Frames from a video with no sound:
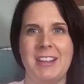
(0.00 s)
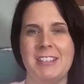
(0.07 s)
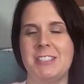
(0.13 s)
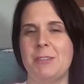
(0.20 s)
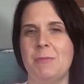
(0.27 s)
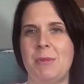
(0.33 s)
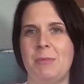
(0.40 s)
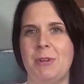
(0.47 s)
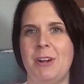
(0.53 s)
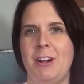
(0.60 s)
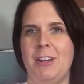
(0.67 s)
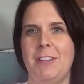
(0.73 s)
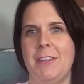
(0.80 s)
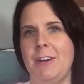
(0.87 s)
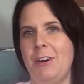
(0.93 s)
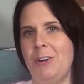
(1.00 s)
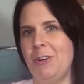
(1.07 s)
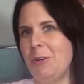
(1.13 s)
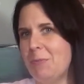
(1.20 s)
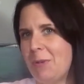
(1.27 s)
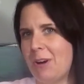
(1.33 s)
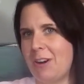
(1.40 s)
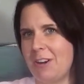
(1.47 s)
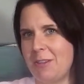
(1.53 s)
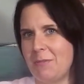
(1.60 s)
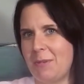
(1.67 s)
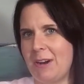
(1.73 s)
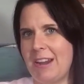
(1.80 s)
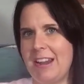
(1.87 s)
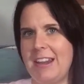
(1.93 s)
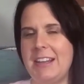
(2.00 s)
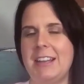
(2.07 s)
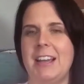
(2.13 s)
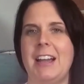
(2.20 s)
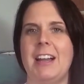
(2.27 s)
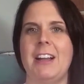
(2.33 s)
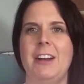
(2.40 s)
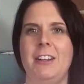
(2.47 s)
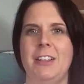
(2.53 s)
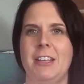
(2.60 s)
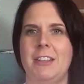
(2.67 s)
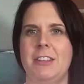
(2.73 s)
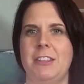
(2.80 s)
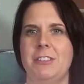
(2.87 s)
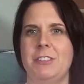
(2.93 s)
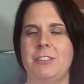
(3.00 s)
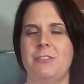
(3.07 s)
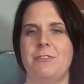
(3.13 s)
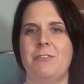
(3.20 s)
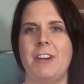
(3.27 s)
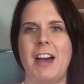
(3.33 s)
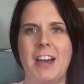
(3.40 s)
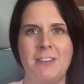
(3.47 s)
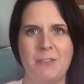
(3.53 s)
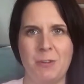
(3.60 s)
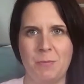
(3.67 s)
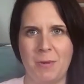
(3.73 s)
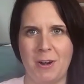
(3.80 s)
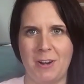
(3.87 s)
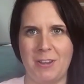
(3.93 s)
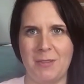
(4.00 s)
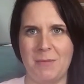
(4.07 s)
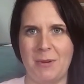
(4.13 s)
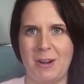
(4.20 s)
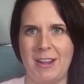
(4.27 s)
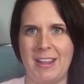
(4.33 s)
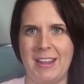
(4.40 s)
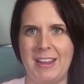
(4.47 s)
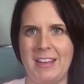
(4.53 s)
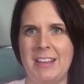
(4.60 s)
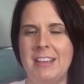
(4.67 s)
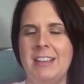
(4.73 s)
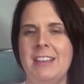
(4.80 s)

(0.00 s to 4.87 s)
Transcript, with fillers: Some people call it the old part of the brain. I call it the survival part of the brain.